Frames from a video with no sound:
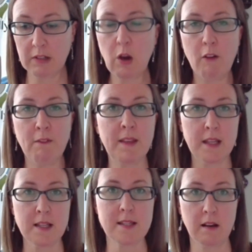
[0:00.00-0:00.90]

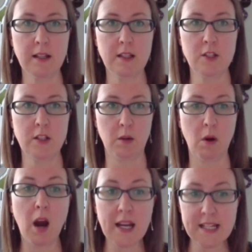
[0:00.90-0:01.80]
obvious signs,
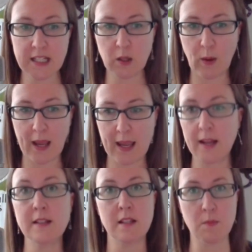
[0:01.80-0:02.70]
hiding away
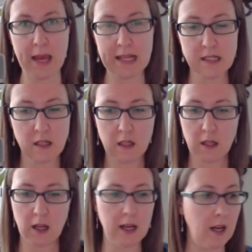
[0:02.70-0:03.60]
under the bed,
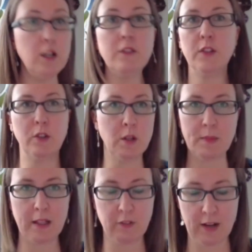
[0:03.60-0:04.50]

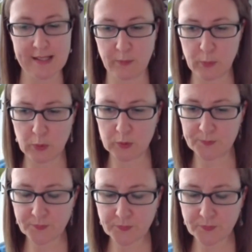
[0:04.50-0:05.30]
overgrooming, for example.